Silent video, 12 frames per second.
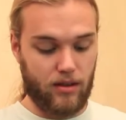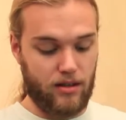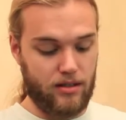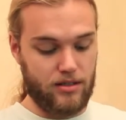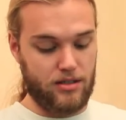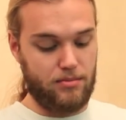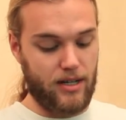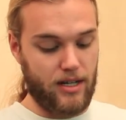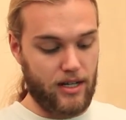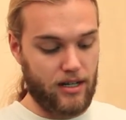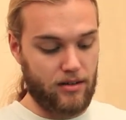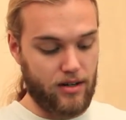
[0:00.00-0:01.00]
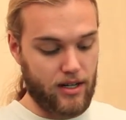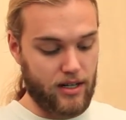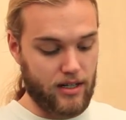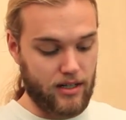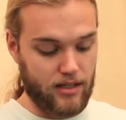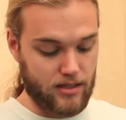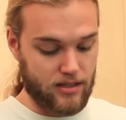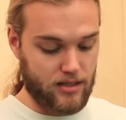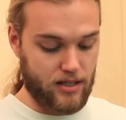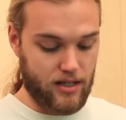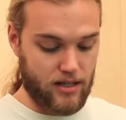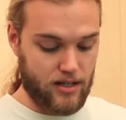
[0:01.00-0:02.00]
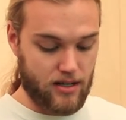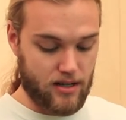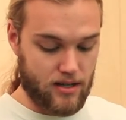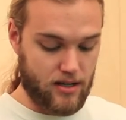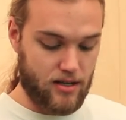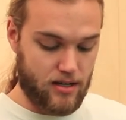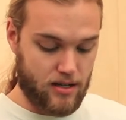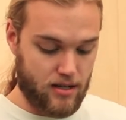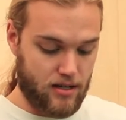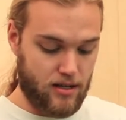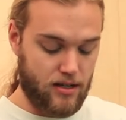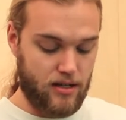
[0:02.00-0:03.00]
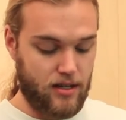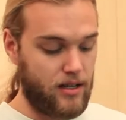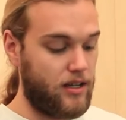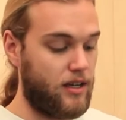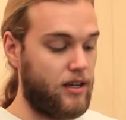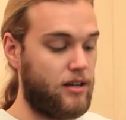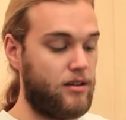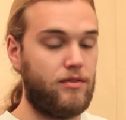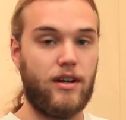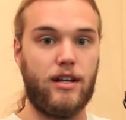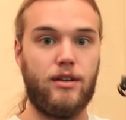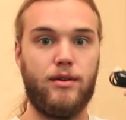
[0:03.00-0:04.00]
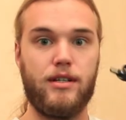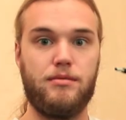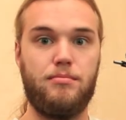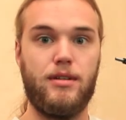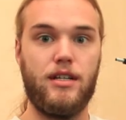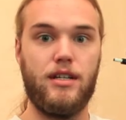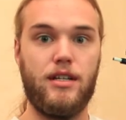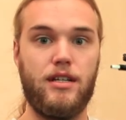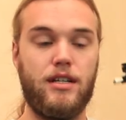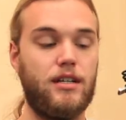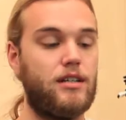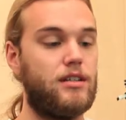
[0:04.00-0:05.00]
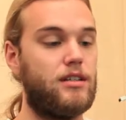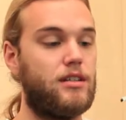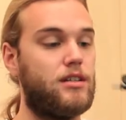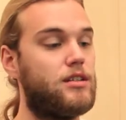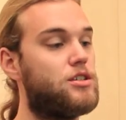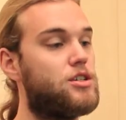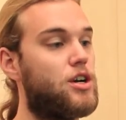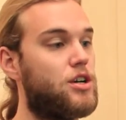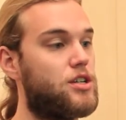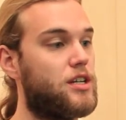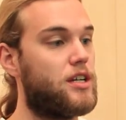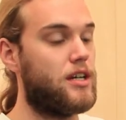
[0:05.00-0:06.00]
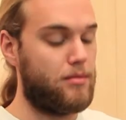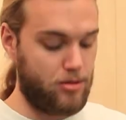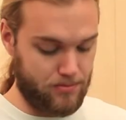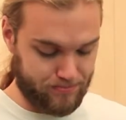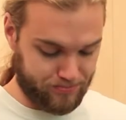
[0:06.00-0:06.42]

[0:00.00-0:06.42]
Here's the bag right on the inside, and you've got a USB charging cable